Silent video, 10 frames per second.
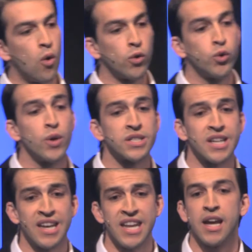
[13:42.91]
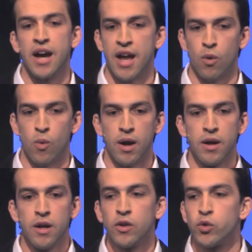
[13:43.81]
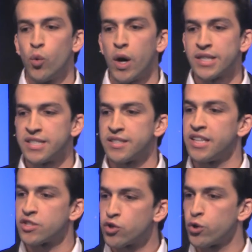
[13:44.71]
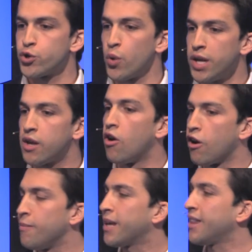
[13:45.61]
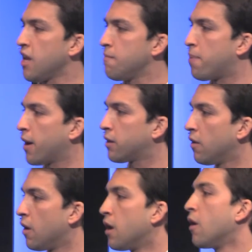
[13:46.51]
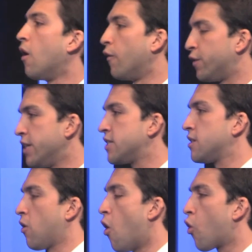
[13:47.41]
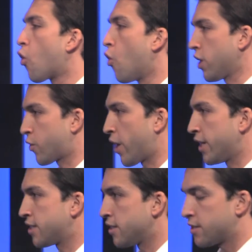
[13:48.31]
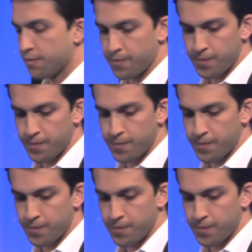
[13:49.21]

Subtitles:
Honduras, and Nicaragua to assess the socioeconomic impact of this ongoing crisis.